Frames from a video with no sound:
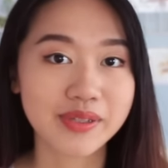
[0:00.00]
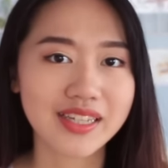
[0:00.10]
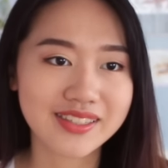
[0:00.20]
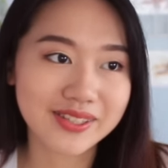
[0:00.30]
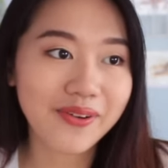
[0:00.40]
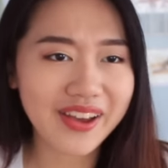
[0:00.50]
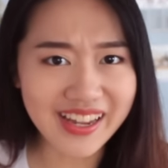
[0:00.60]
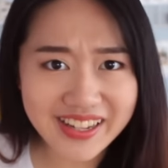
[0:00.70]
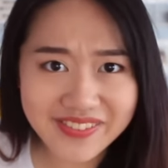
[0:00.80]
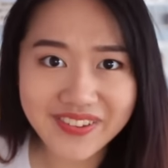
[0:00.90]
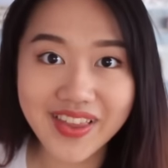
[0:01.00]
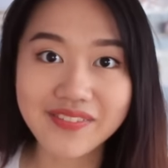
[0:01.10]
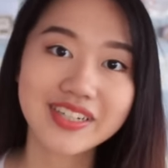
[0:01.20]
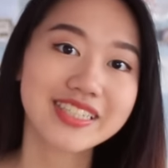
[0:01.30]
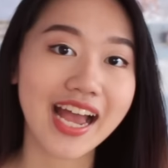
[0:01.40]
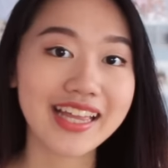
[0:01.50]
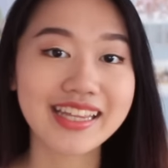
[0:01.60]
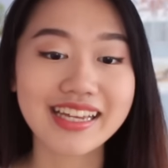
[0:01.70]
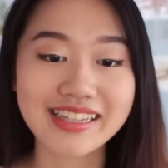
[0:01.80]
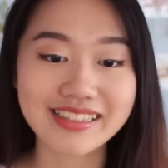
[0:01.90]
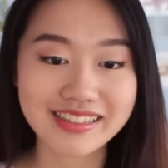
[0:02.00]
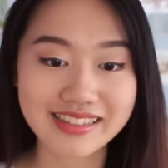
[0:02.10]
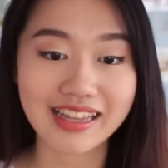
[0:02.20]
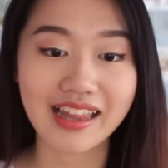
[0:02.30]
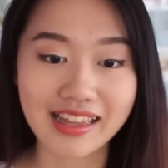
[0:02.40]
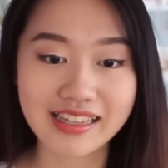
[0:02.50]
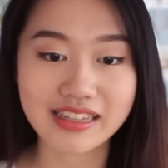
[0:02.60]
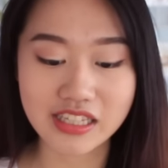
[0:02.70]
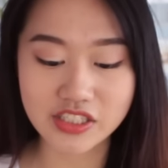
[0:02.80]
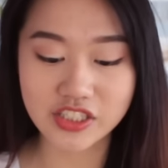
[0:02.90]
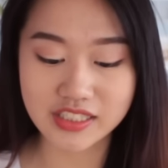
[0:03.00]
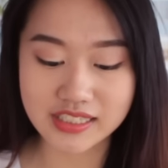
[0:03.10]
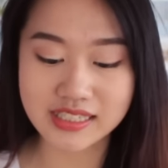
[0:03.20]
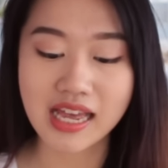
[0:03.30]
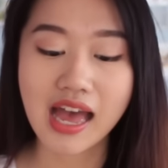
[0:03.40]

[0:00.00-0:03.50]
But it's so good if you've never tried it. It's like delicious.